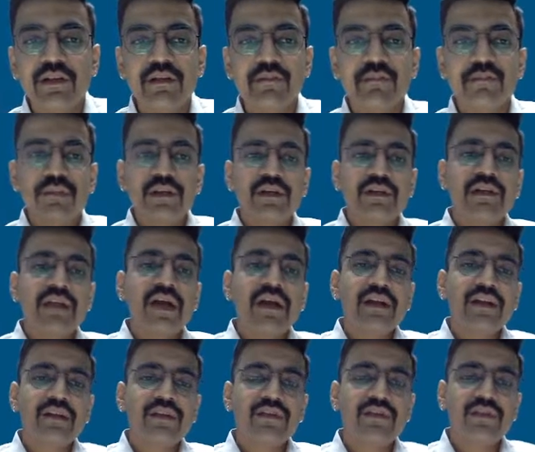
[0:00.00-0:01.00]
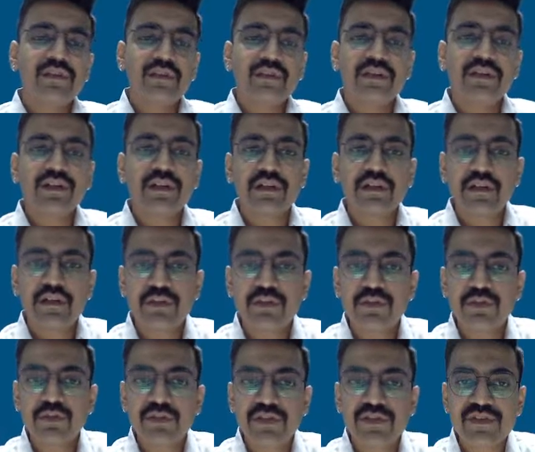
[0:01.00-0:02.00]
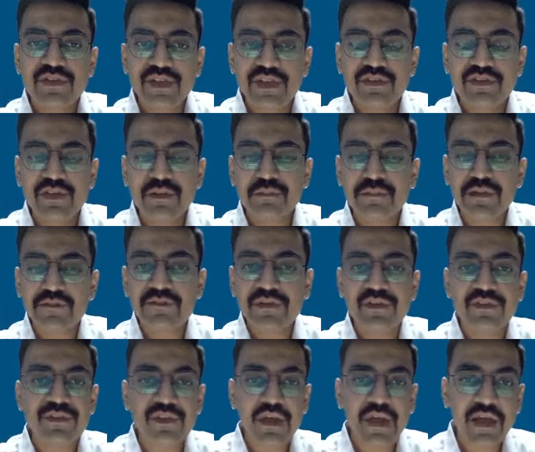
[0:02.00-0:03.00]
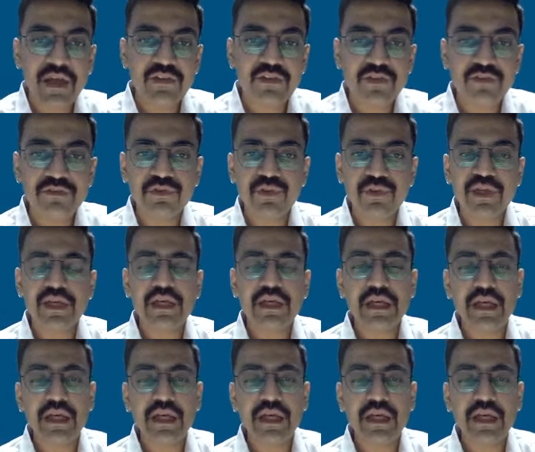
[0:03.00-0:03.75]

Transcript: but that is the consumer's taste and preference as of today,